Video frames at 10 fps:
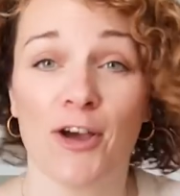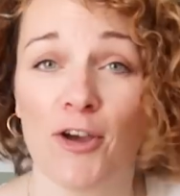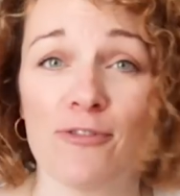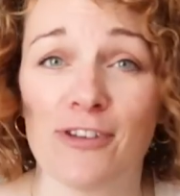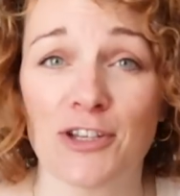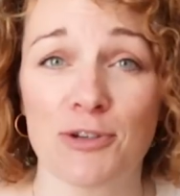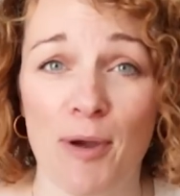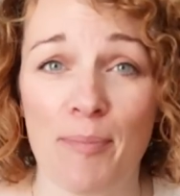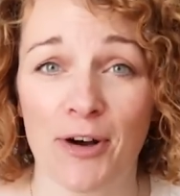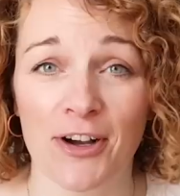hopefully she
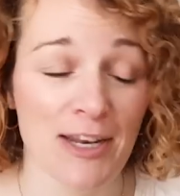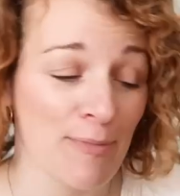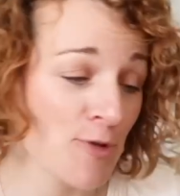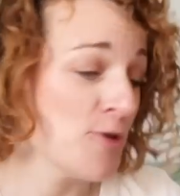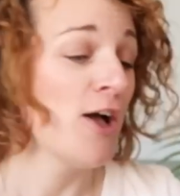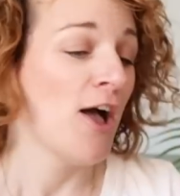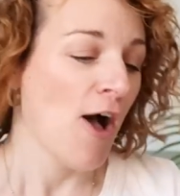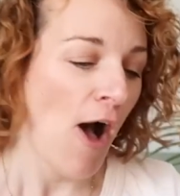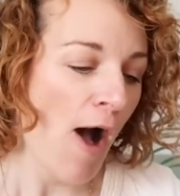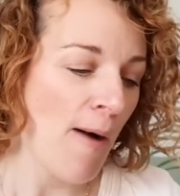won't bark anymore.
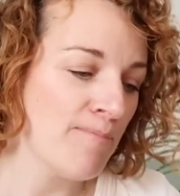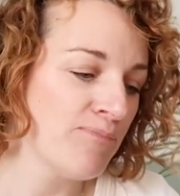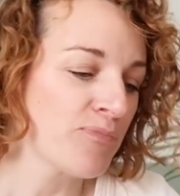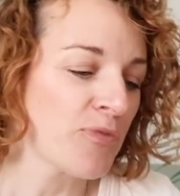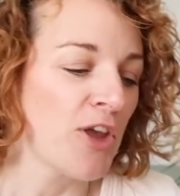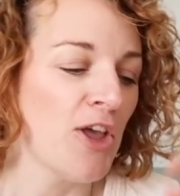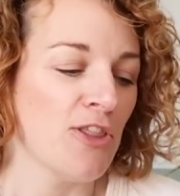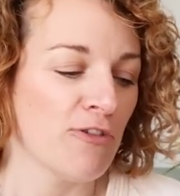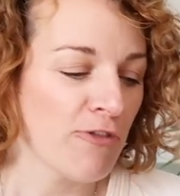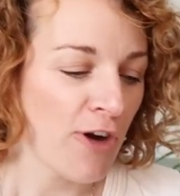
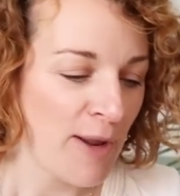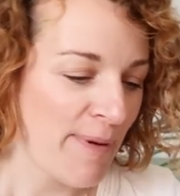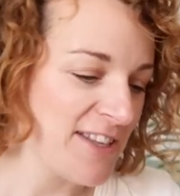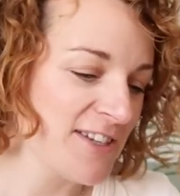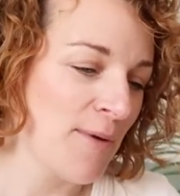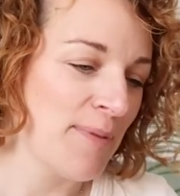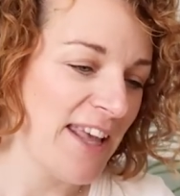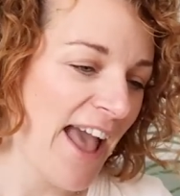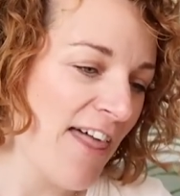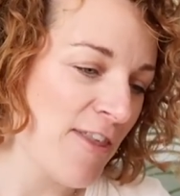The Friday Pattern
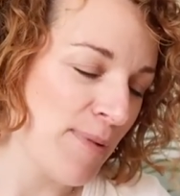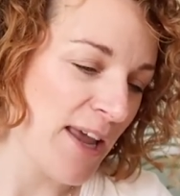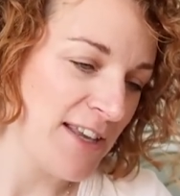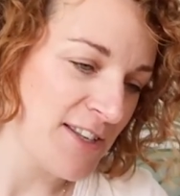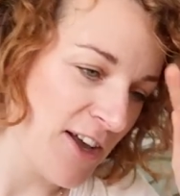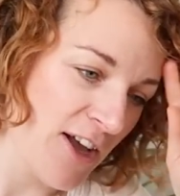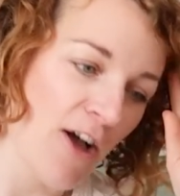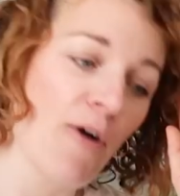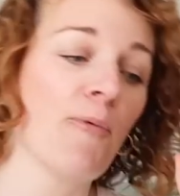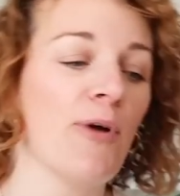Company Heather
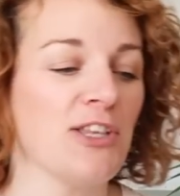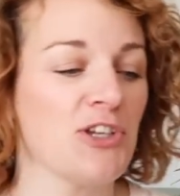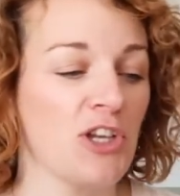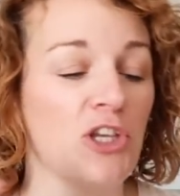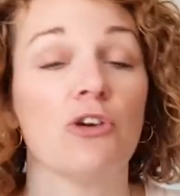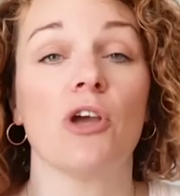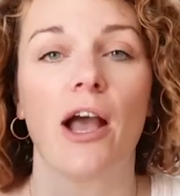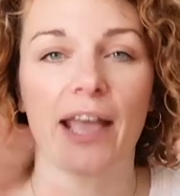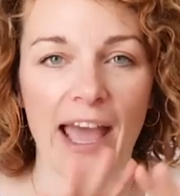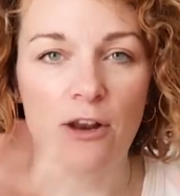blazer, which you,
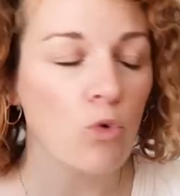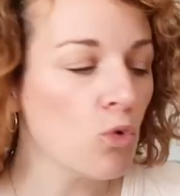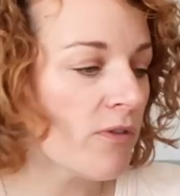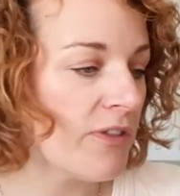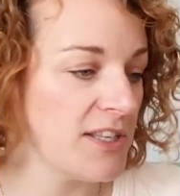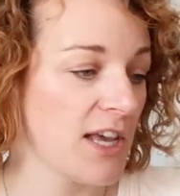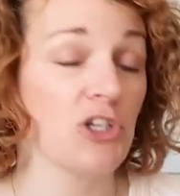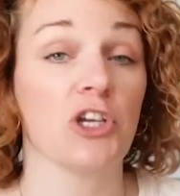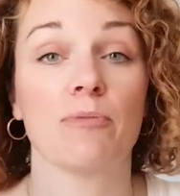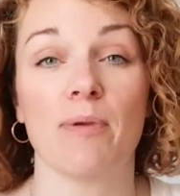again, all of these
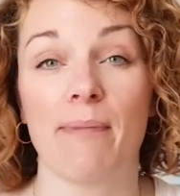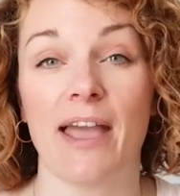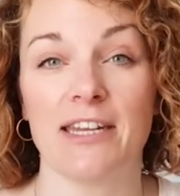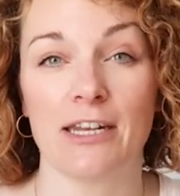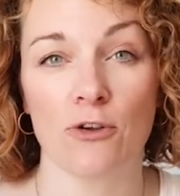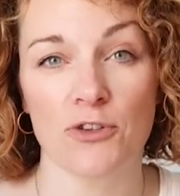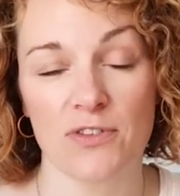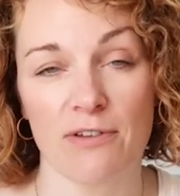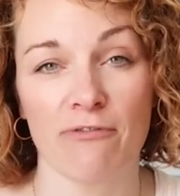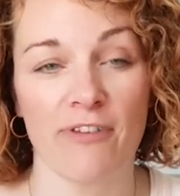actually could be made in lots of
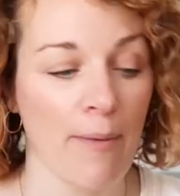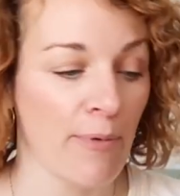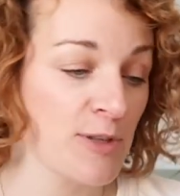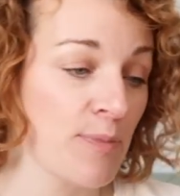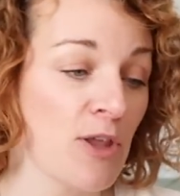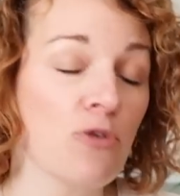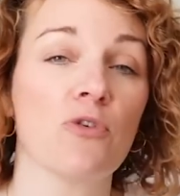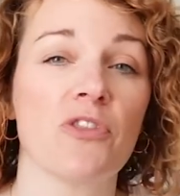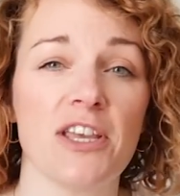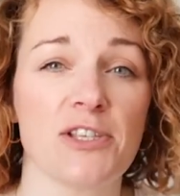different fabrics, but I
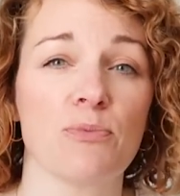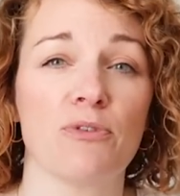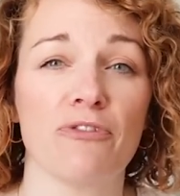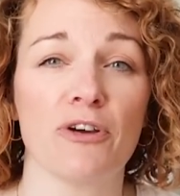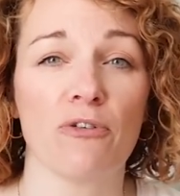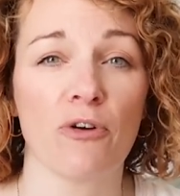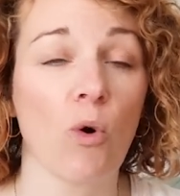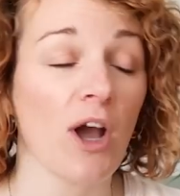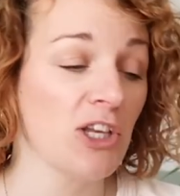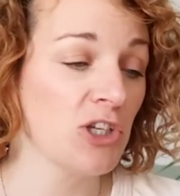thought this would feel
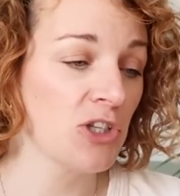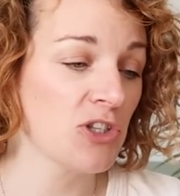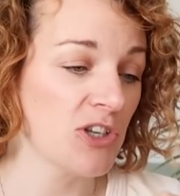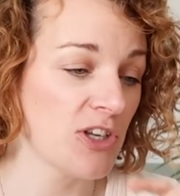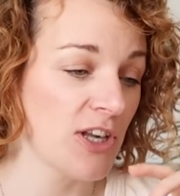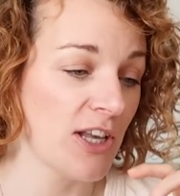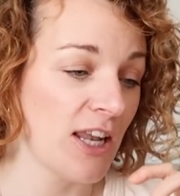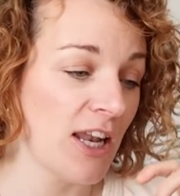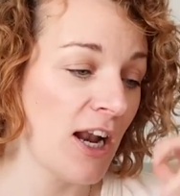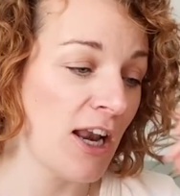quite
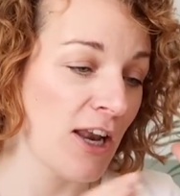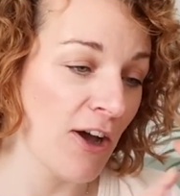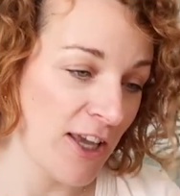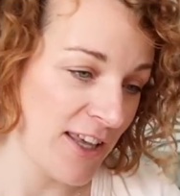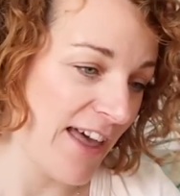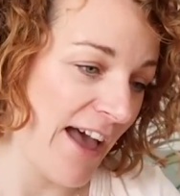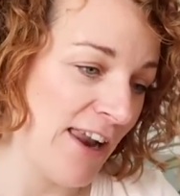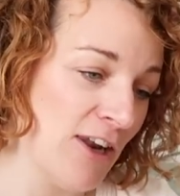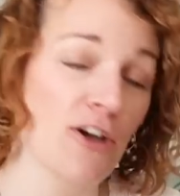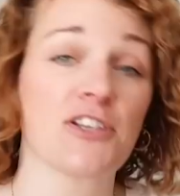like
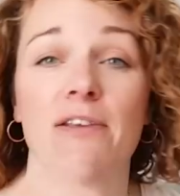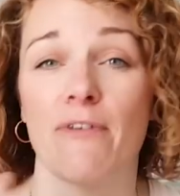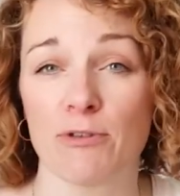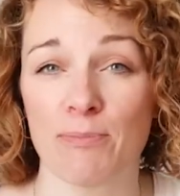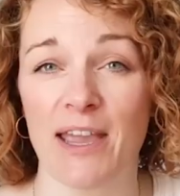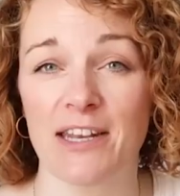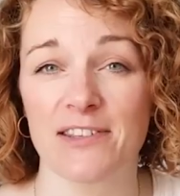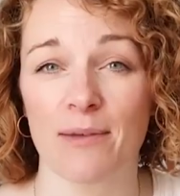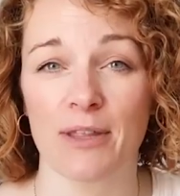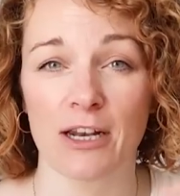their looks if it was made in
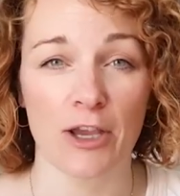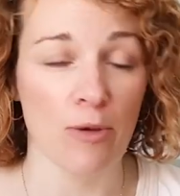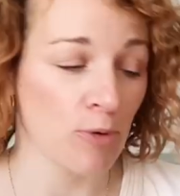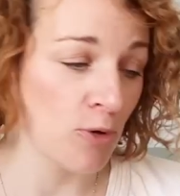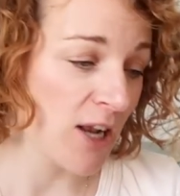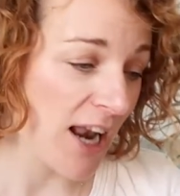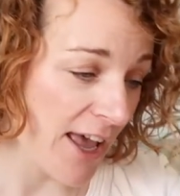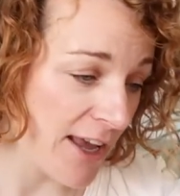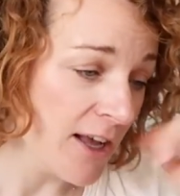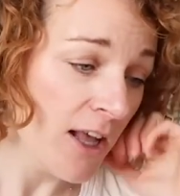something like a
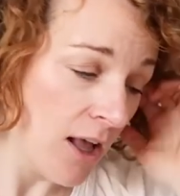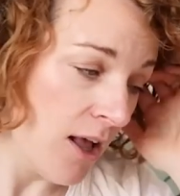boucle,